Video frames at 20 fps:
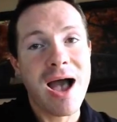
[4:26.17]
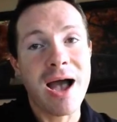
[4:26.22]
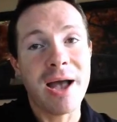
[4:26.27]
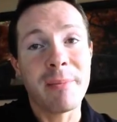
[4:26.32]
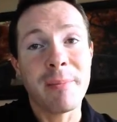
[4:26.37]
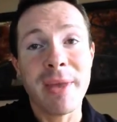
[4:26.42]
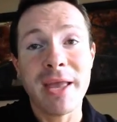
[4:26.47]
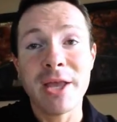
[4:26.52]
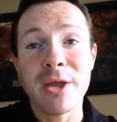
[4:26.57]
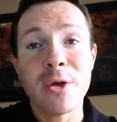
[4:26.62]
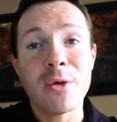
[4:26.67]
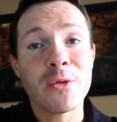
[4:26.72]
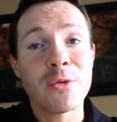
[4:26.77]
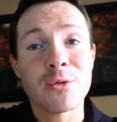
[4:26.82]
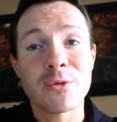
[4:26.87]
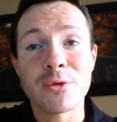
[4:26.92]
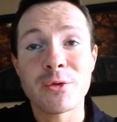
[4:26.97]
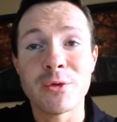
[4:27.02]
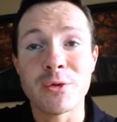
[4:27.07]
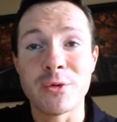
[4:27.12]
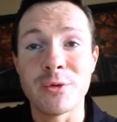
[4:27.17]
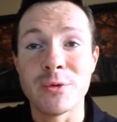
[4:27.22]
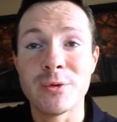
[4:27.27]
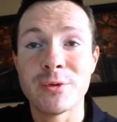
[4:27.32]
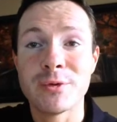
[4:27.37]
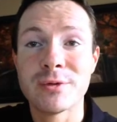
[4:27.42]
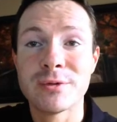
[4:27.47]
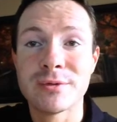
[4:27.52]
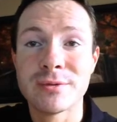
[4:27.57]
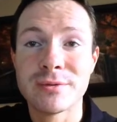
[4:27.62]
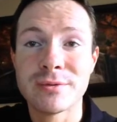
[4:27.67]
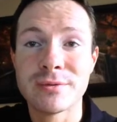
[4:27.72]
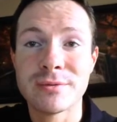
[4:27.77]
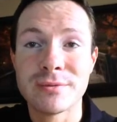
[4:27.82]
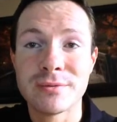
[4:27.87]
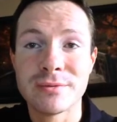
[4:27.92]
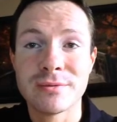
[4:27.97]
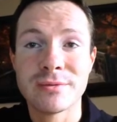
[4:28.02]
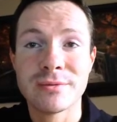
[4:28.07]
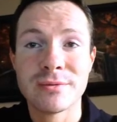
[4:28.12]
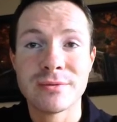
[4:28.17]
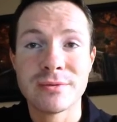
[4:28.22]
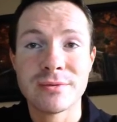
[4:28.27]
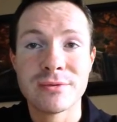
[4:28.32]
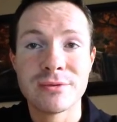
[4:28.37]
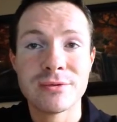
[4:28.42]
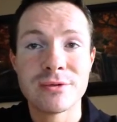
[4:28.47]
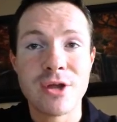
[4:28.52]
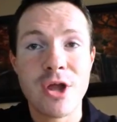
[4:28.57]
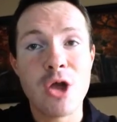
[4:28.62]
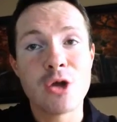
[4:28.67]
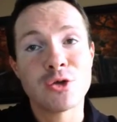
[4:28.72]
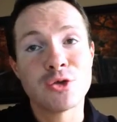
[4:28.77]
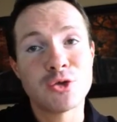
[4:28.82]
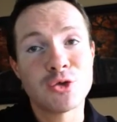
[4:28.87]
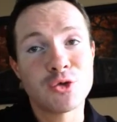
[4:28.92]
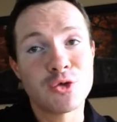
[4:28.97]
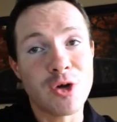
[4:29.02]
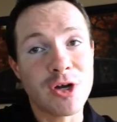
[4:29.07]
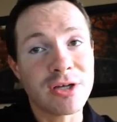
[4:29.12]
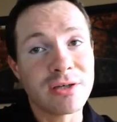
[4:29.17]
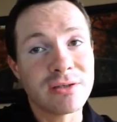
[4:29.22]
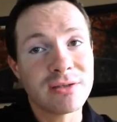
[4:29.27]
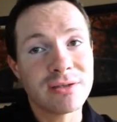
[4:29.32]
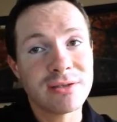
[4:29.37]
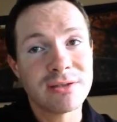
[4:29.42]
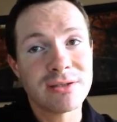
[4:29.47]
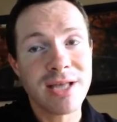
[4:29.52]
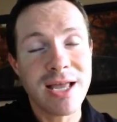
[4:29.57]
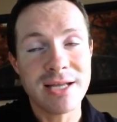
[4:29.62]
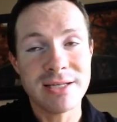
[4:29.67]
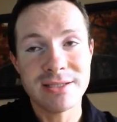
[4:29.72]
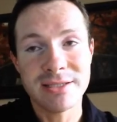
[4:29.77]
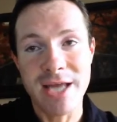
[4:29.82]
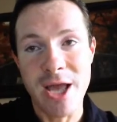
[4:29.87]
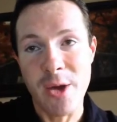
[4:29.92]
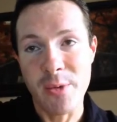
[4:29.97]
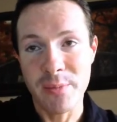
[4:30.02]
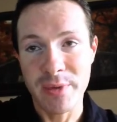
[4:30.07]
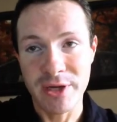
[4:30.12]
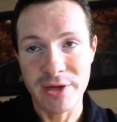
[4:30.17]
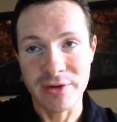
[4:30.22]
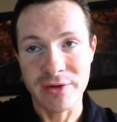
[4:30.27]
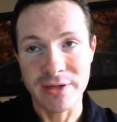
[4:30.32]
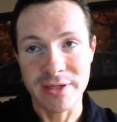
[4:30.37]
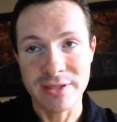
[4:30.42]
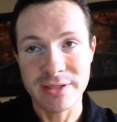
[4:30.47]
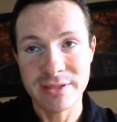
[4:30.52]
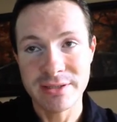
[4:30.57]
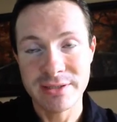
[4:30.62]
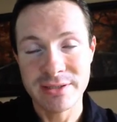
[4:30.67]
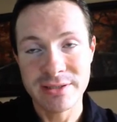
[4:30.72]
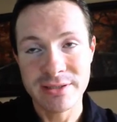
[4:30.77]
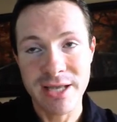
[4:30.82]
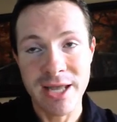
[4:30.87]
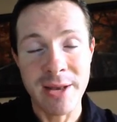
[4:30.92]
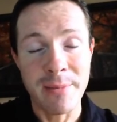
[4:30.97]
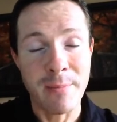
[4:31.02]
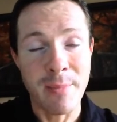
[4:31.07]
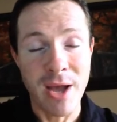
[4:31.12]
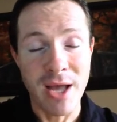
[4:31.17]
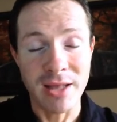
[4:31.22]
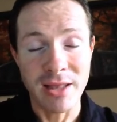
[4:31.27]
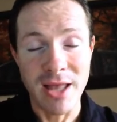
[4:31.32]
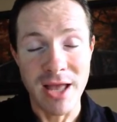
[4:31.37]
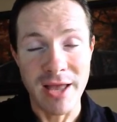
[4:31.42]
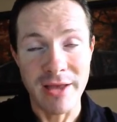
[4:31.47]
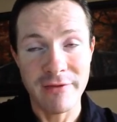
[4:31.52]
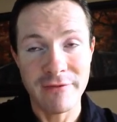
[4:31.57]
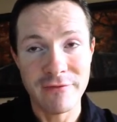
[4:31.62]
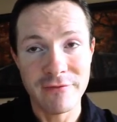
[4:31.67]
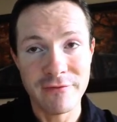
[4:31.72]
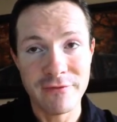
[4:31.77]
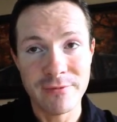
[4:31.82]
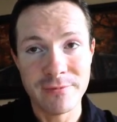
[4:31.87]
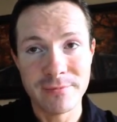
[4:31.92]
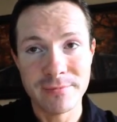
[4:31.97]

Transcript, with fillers: I may go through struggles and down periods in my life,